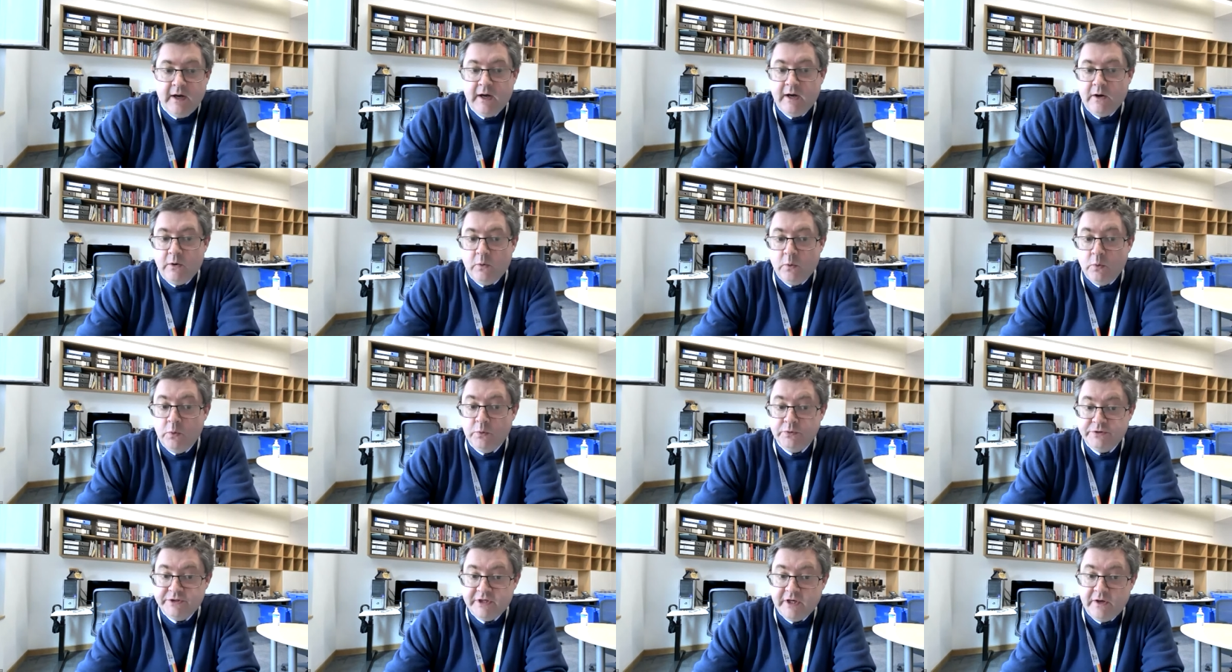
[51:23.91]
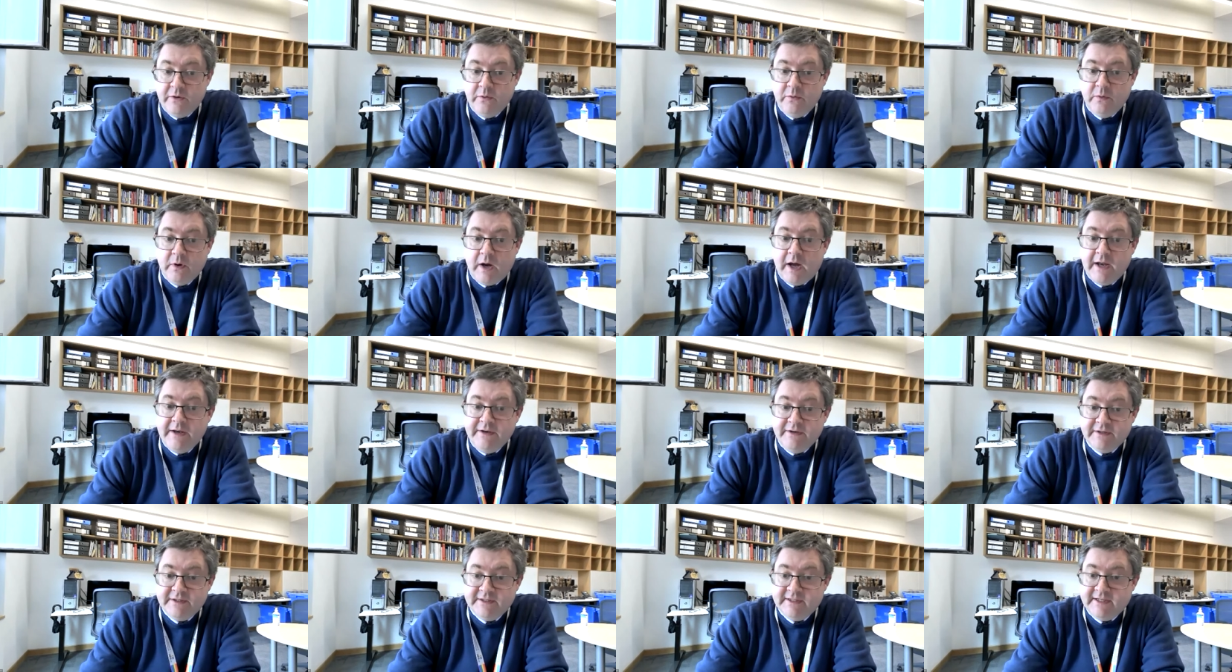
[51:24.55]
Uh, also,
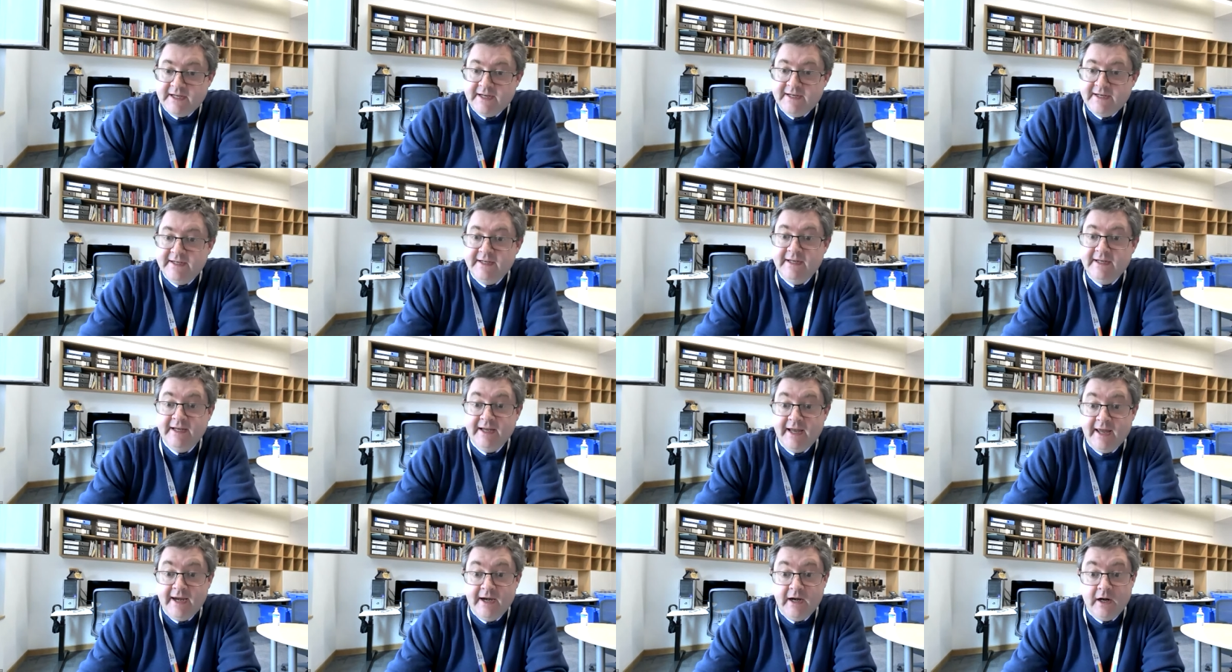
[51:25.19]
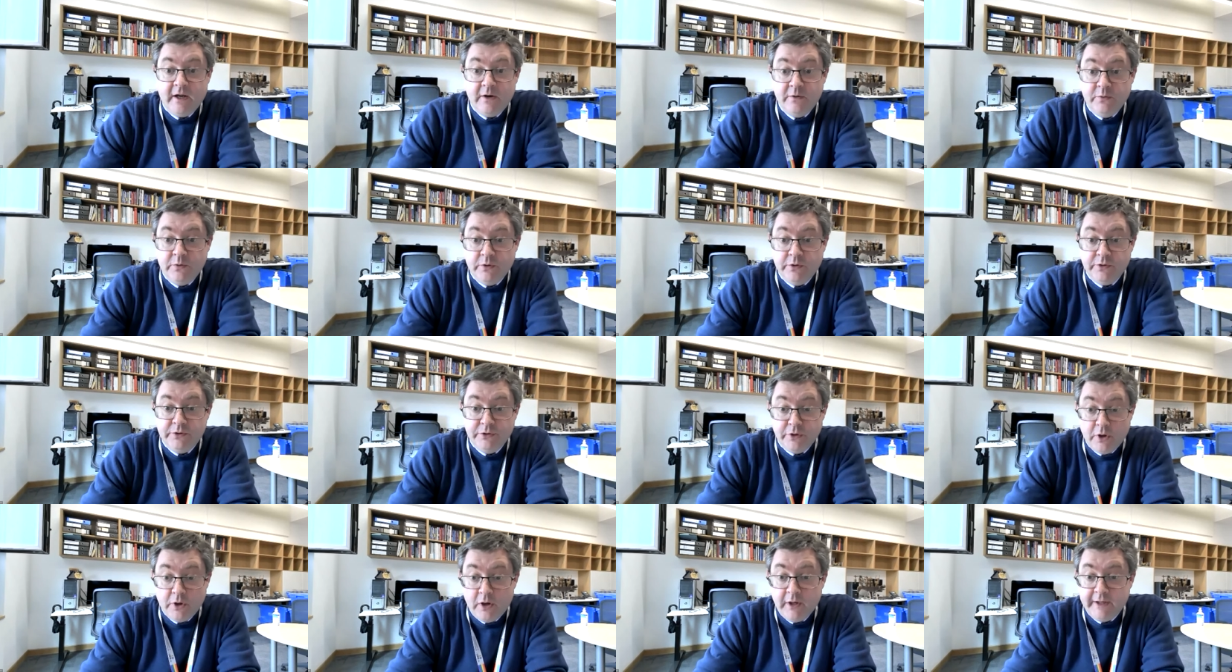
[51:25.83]
understanding again
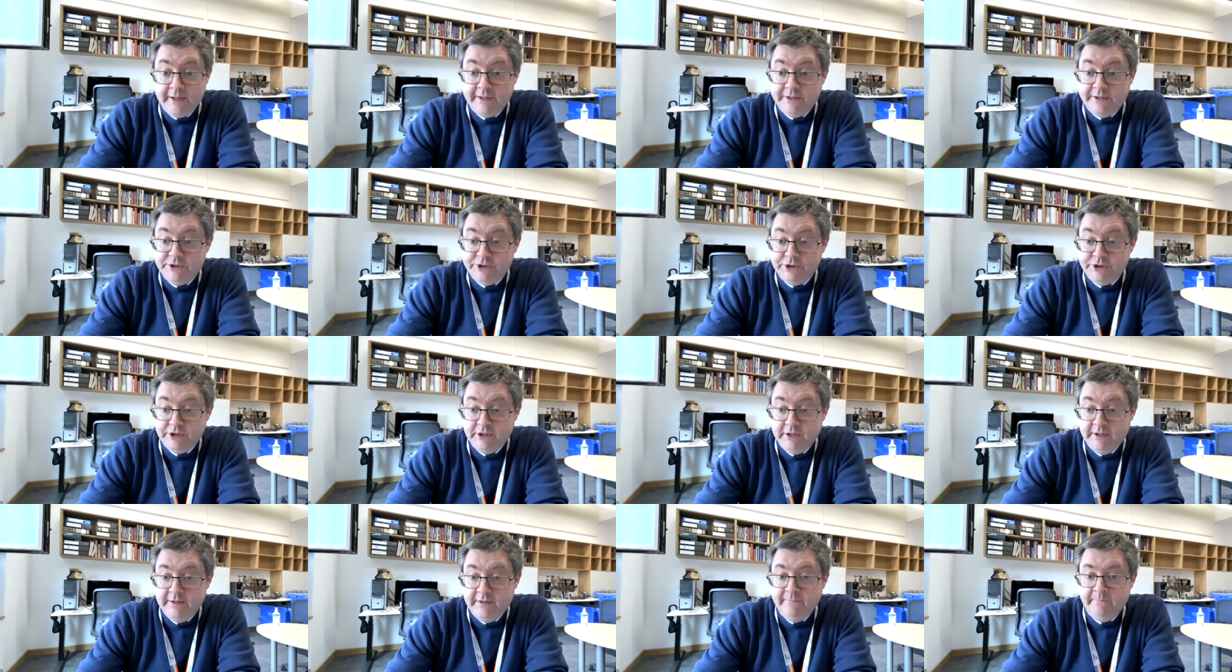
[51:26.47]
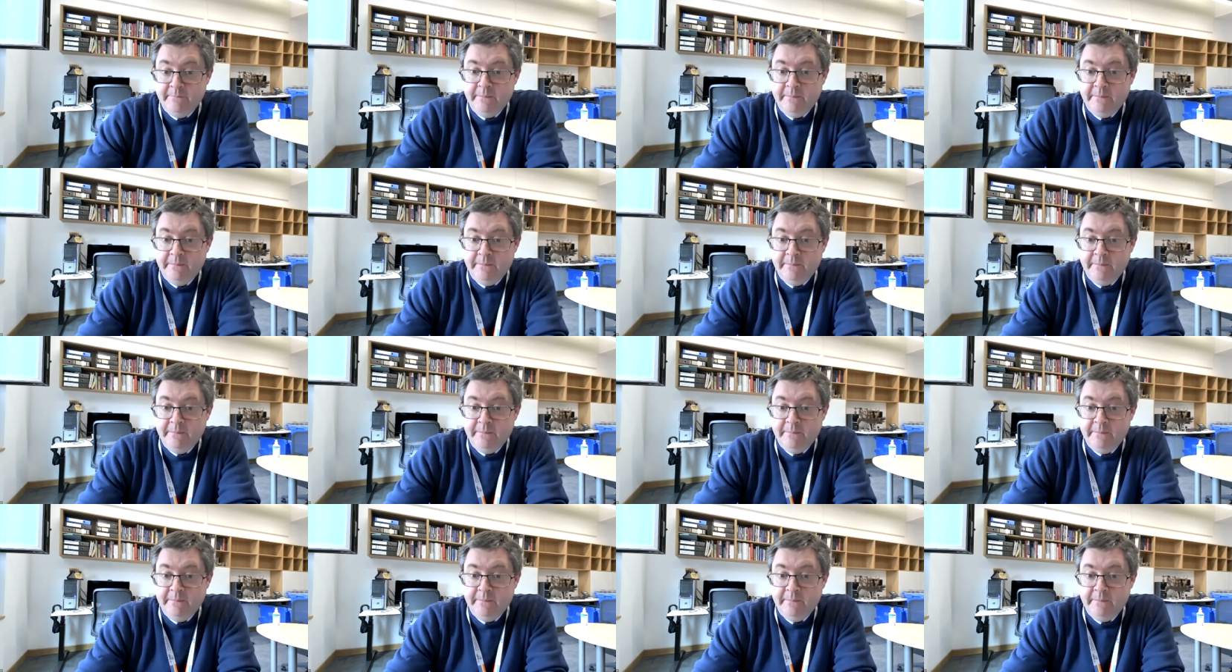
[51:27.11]
local knowledge,